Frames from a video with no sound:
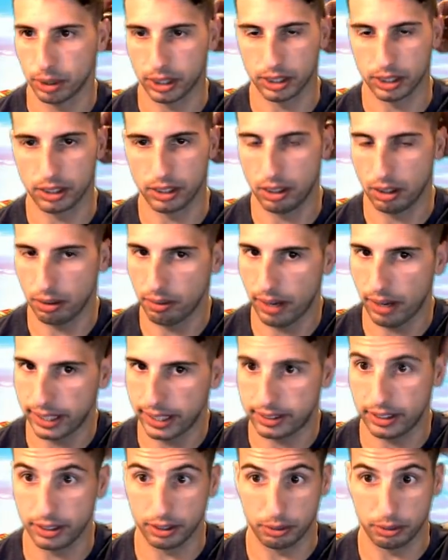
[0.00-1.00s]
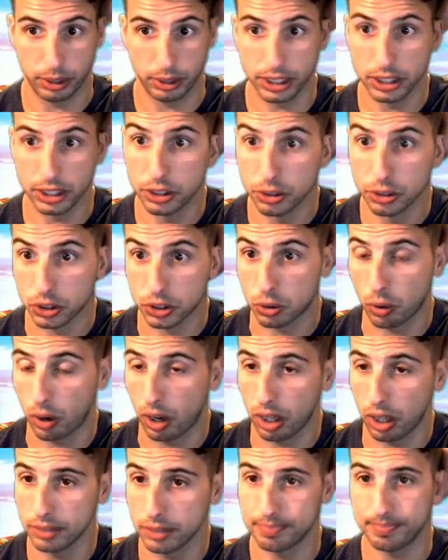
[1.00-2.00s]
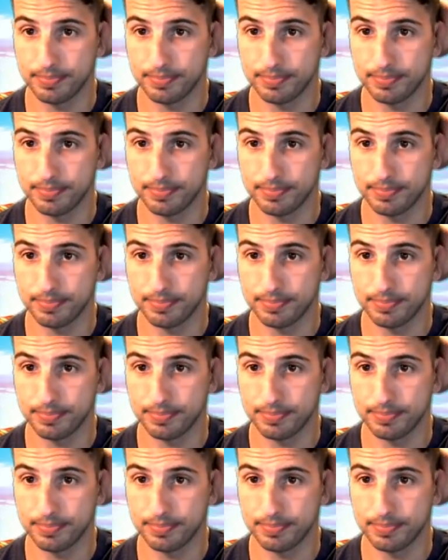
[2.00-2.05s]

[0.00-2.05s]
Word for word: going to go right here. We're going to use Squall.